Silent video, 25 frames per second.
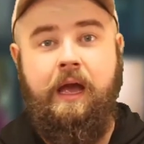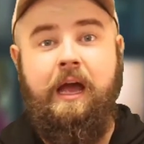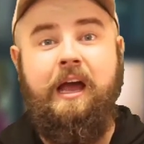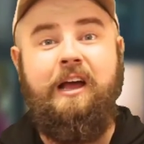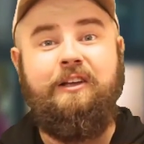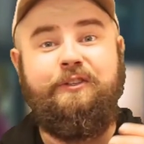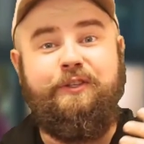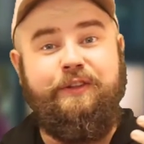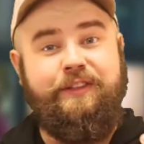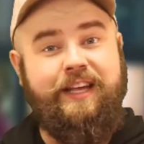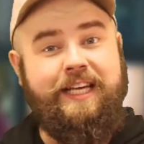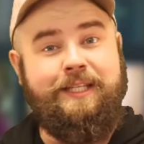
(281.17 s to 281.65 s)

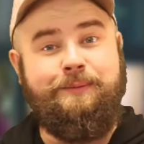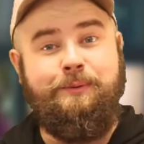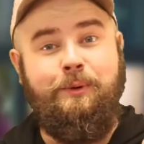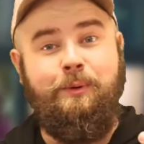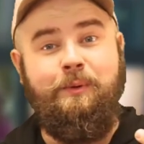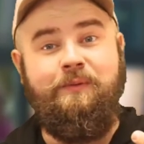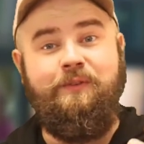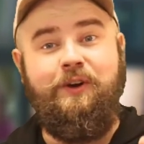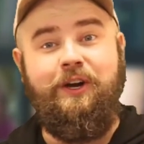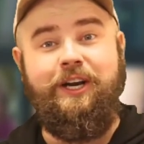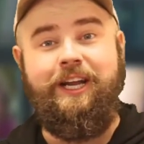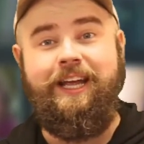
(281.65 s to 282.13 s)
So that's what
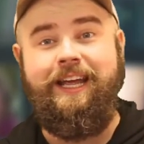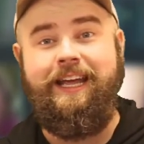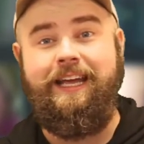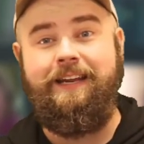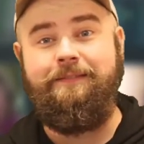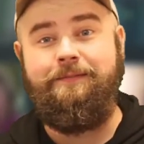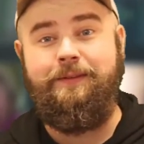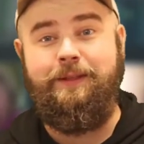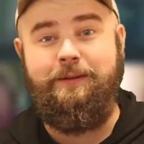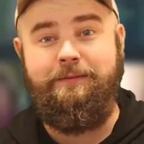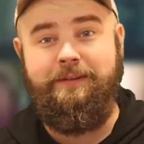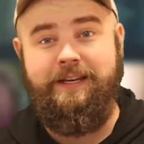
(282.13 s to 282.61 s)
we've got ahead
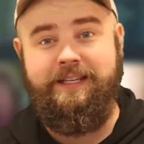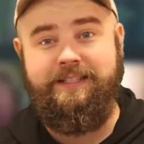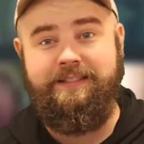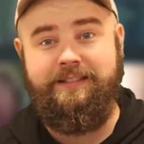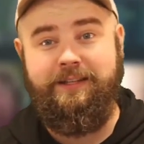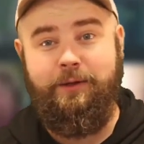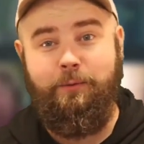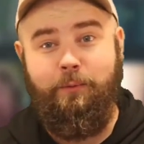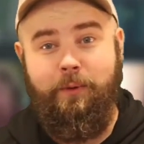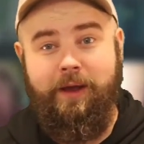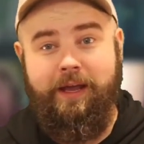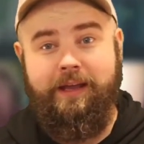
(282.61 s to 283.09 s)
for the rest of
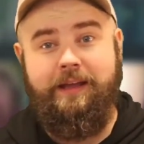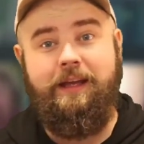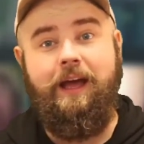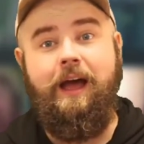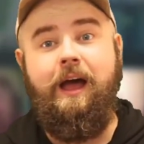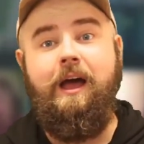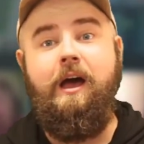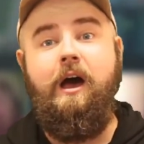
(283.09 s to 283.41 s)
the week.